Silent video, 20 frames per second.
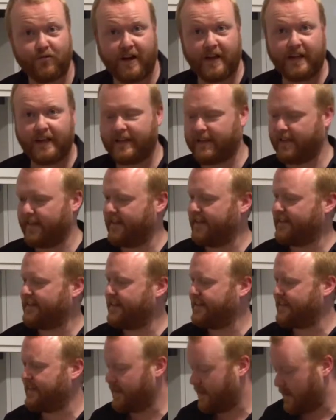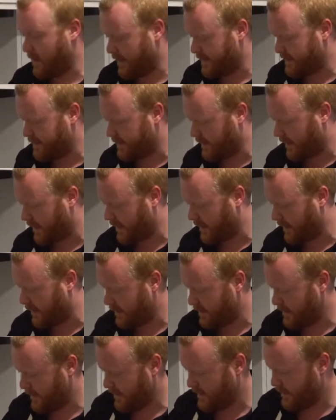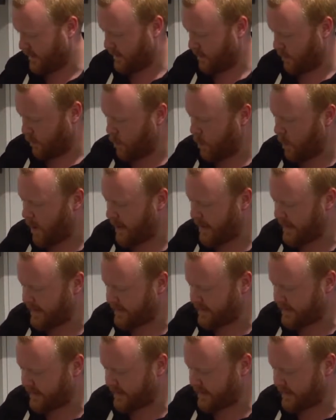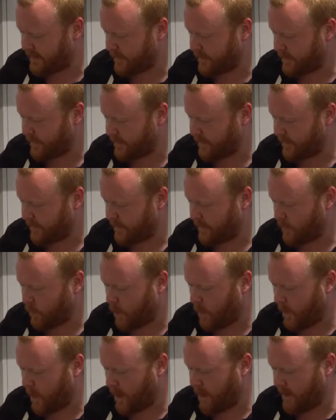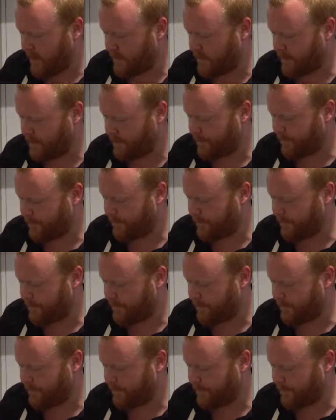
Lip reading: drink. This is a nice white wine.